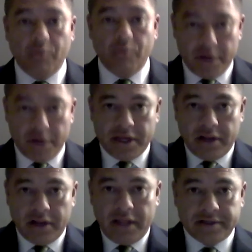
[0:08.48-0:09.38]
when you get
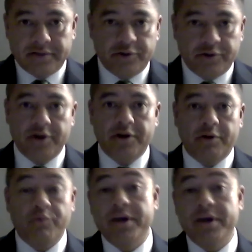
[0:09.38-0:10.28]
elected, are you
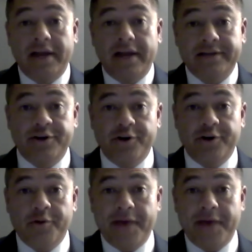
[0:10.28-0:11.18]
gonna, or re-elected, you're going
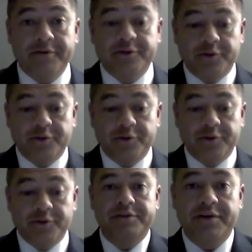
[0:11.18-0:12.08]
to go back out and do what
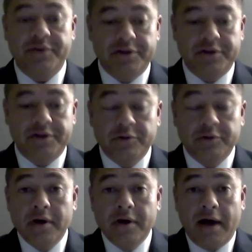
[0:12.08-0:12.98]
you said you're going to
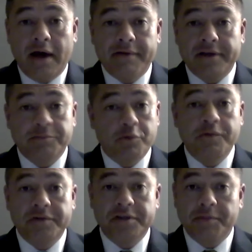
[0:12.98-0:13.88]
do. I've actually,
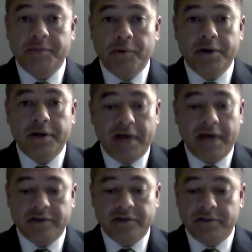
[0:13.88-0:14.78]
proof is in the pudding. I've
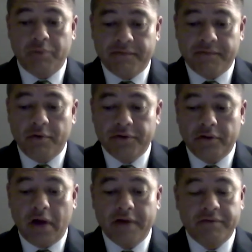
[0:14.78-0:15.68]
actually brought forth
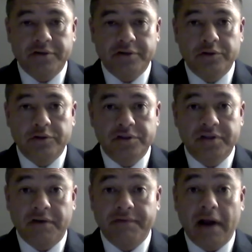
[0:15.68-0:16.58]
a lot of resolutions
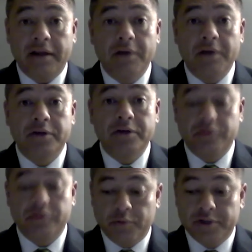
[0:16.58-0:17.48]
that are finally coming
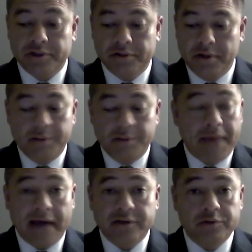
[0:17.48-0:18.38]
into fruition.
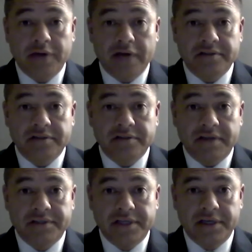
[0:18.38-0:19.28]
Back in
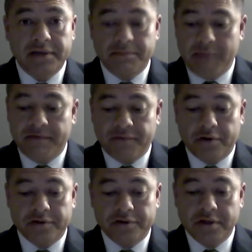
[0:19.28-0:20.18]
2017, May
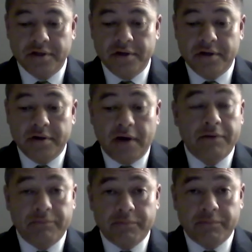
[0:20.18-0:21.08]
1st,
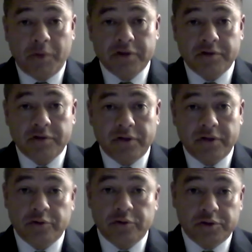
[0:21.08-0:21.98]
I sponsored a
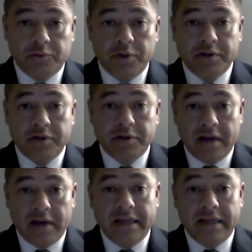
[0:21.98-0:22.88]
resolution with
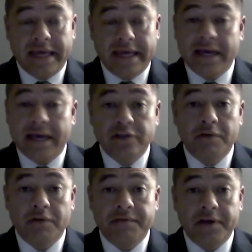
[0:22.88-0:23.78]
Nina Liang and Joe
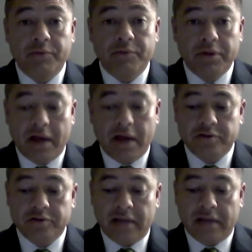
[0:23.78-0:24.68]
Finn. We were the
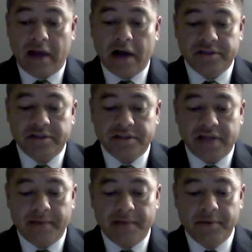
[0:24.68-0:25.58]
councilors at large at the
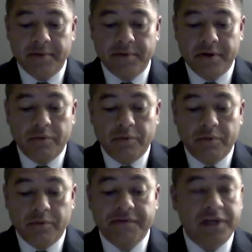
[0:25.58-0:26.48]
time,
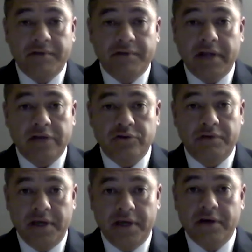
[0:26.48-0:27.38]
with a fleet of
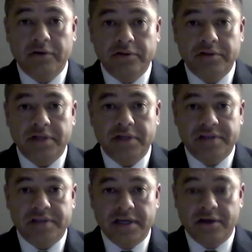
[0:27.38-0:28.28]
electric vehicles
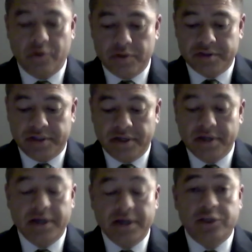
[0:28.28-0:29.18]
in the city of
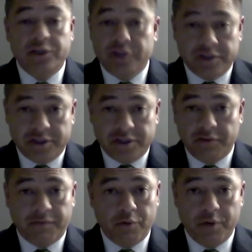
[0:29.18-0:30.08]
Quincy. And just
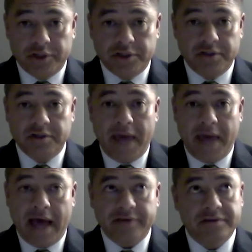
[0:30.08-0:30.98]
into fruition
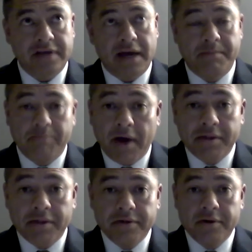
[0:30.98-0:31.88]
this past
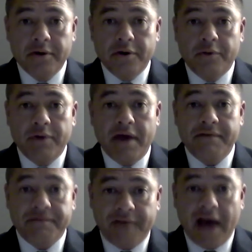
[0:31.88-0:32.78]
month, we
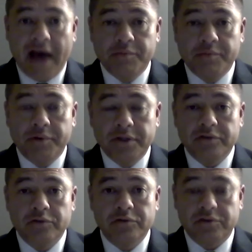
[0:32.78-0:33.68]
have 5 new police
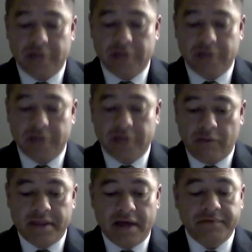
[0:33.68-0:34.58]
cruisers that
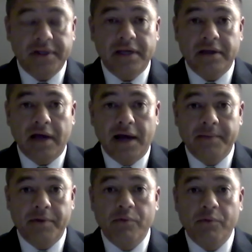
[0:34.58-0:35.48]
will be in that
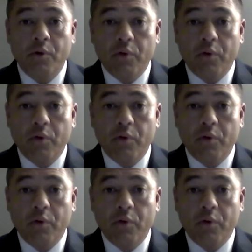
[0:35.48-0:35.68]
fleet,